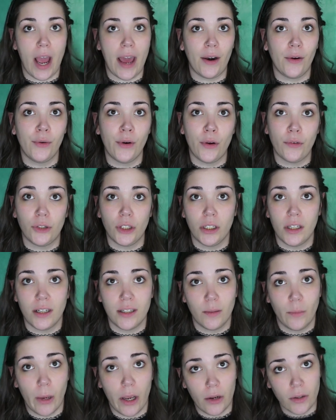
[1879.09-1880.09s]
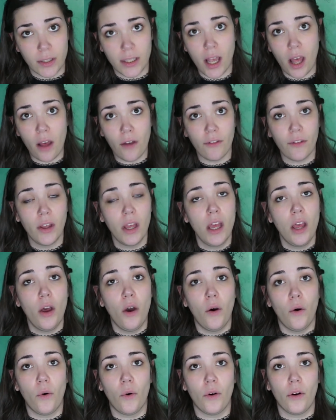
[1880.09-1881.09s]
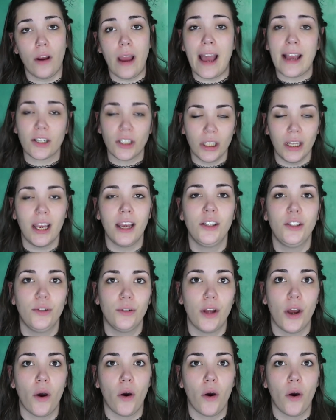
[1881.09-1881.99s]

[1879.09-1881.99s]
I don't know if she does it by herself, or actually I do know.